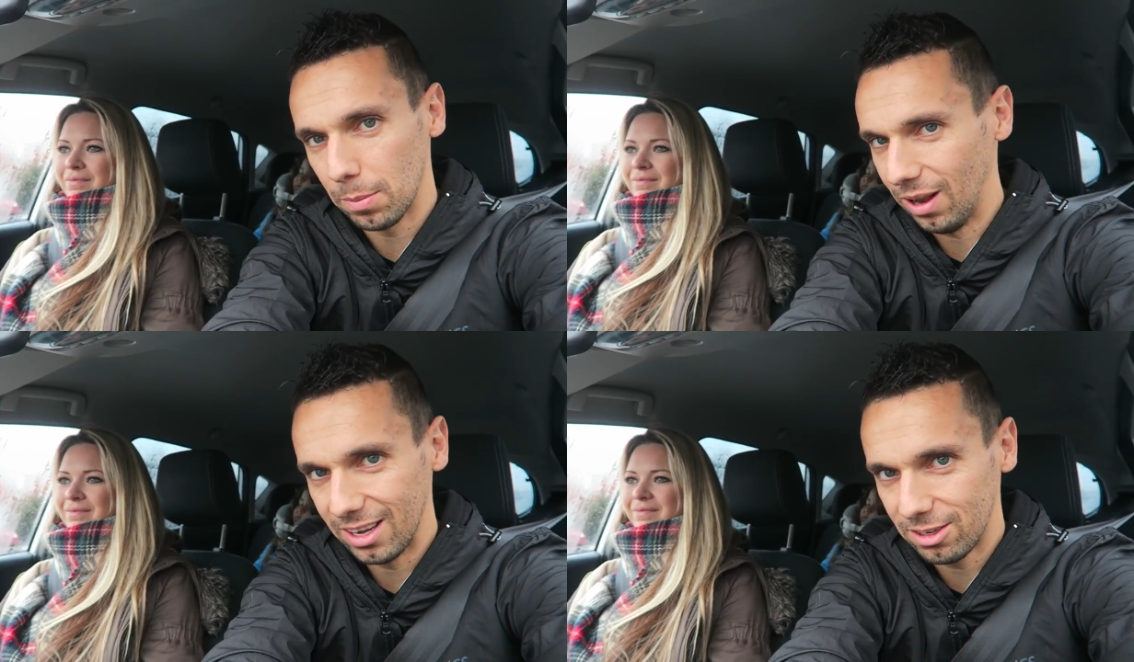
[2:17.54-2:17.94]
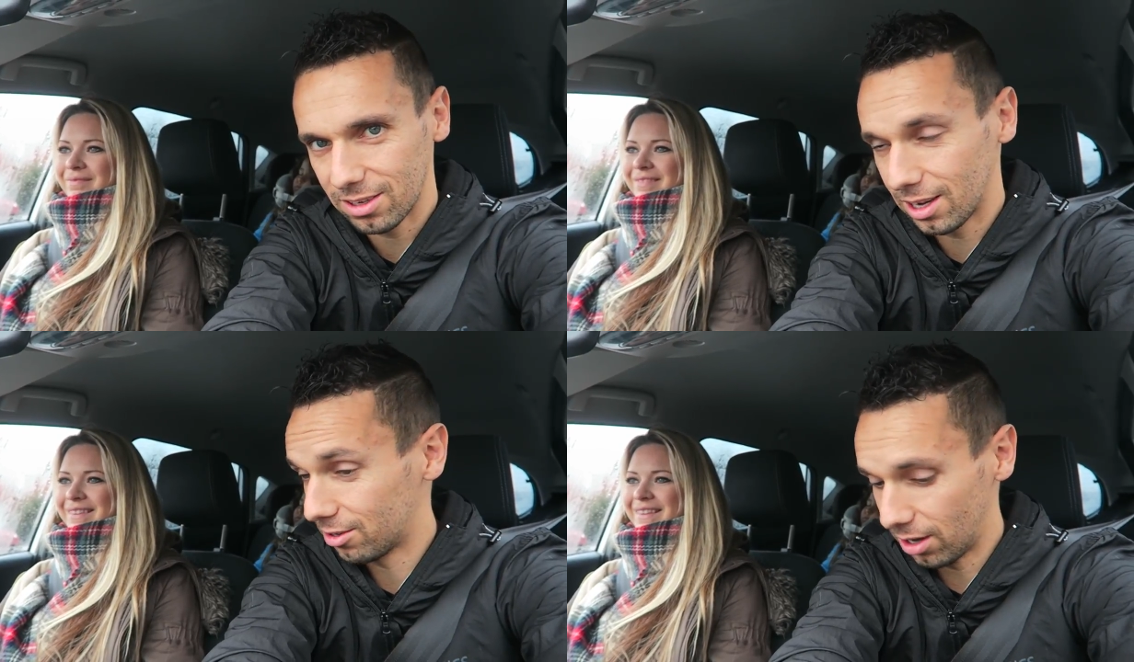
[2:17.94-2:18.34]
Speaker 1: in
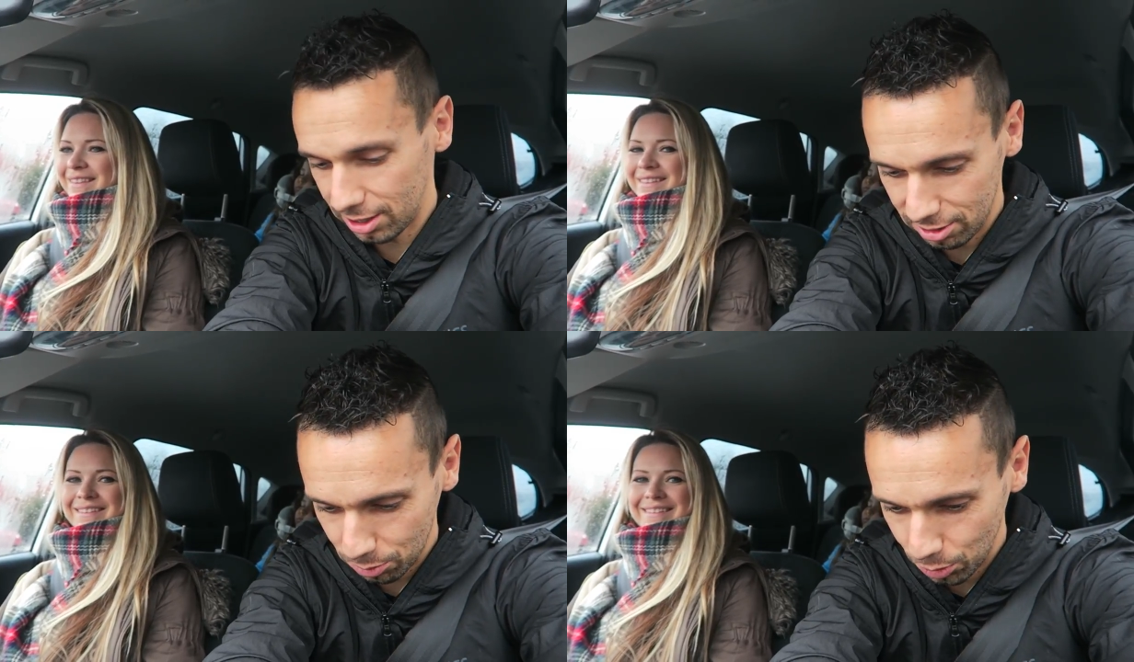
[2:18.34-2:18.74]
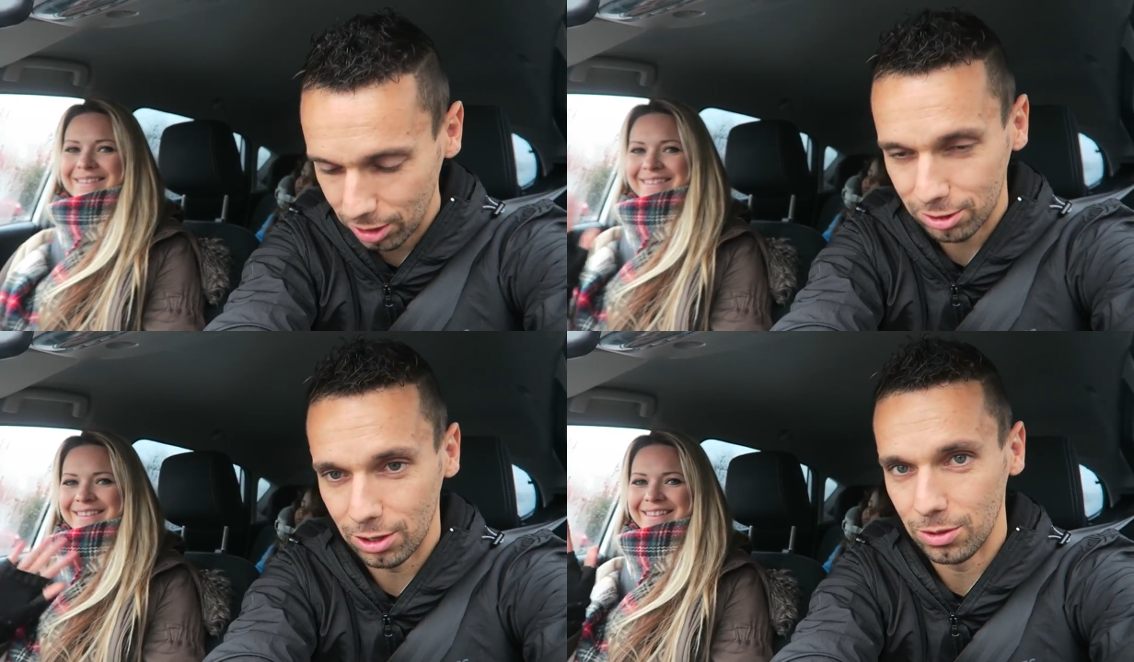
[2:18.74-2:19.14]
place as I need some
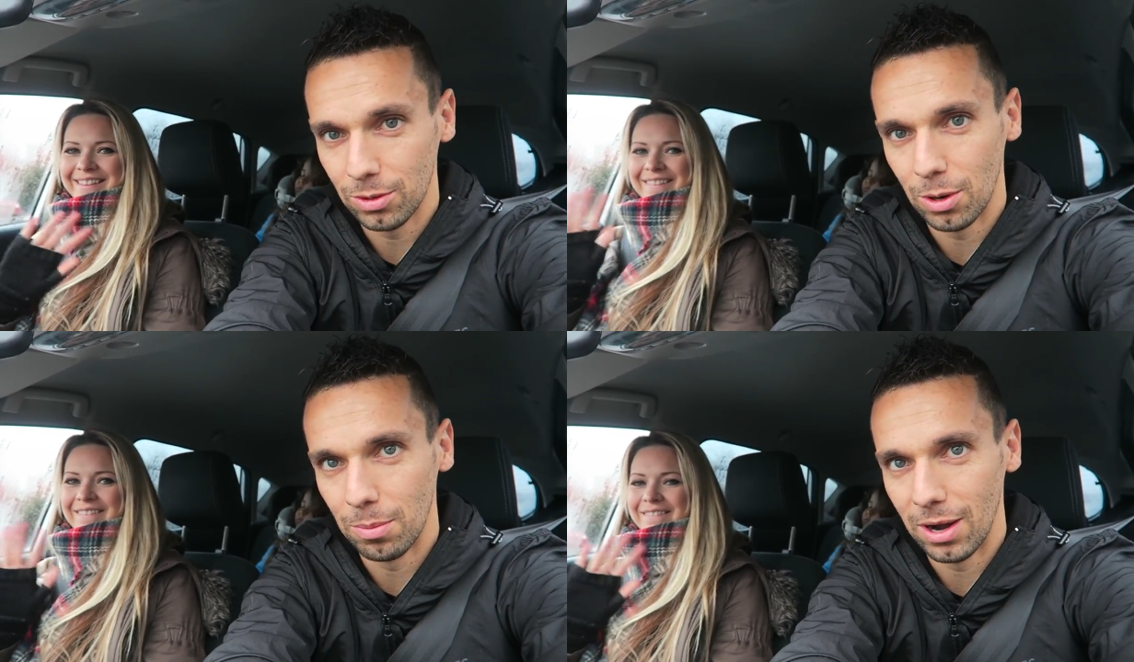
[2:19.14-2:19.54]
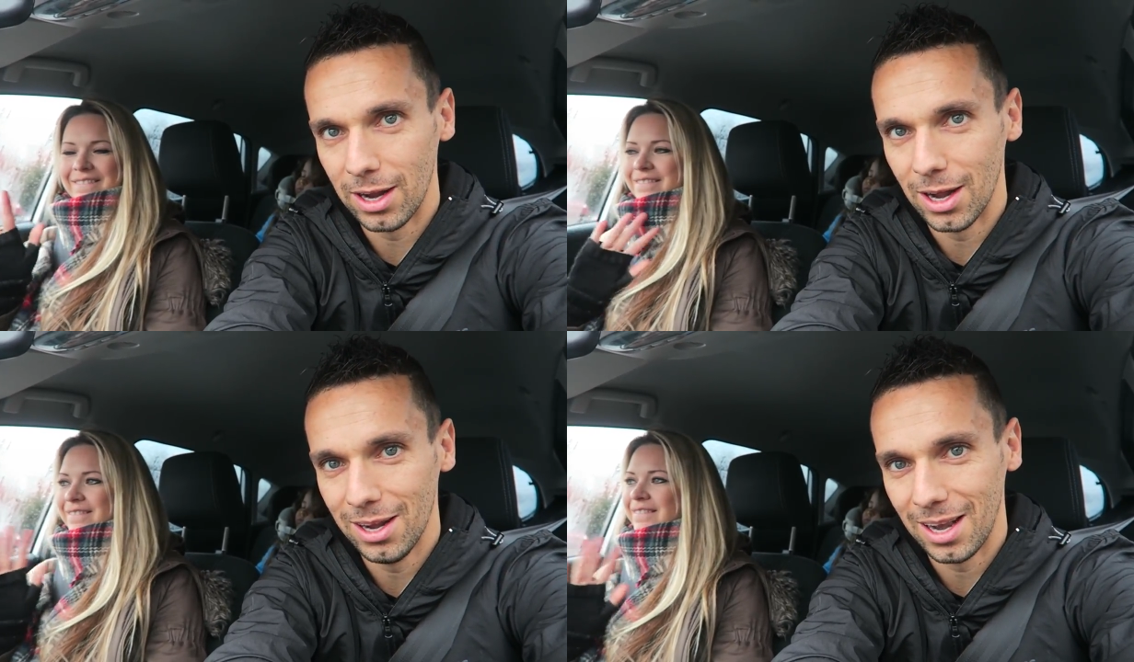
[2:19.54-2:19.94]
work to do on
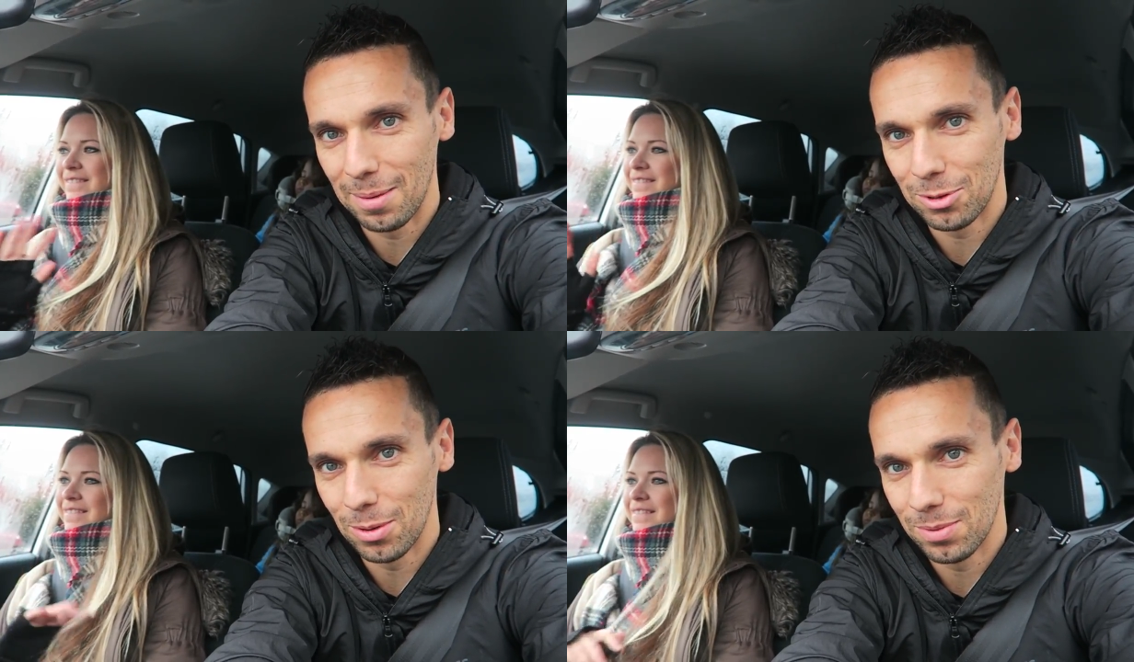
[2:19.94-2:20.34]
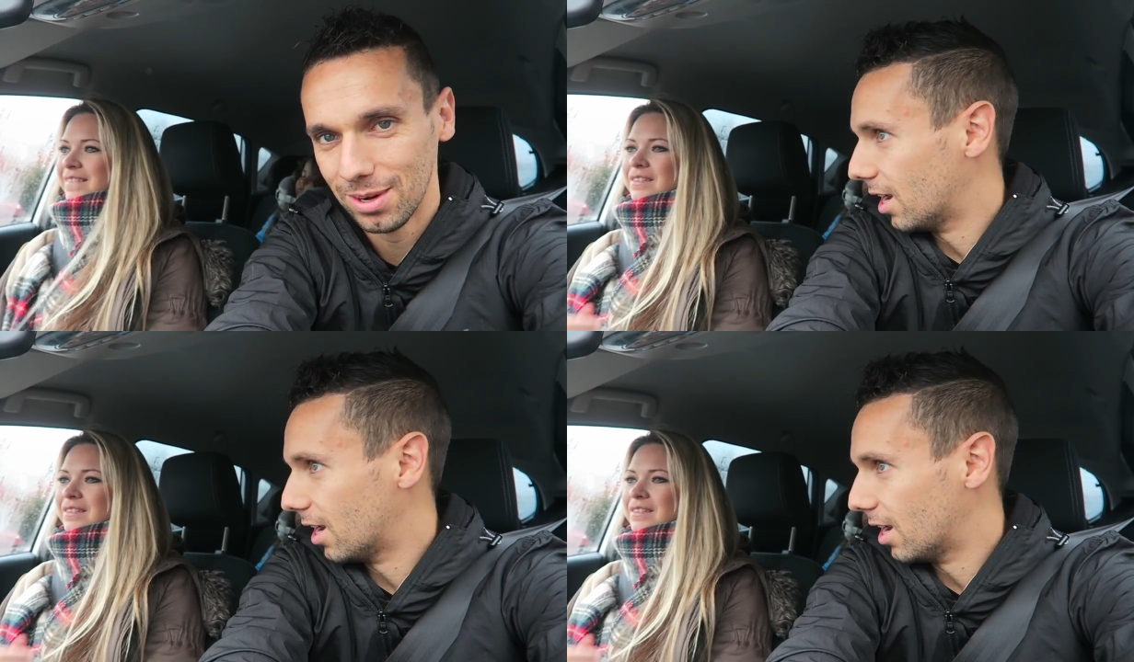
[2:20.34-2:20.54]
my uh, laptop.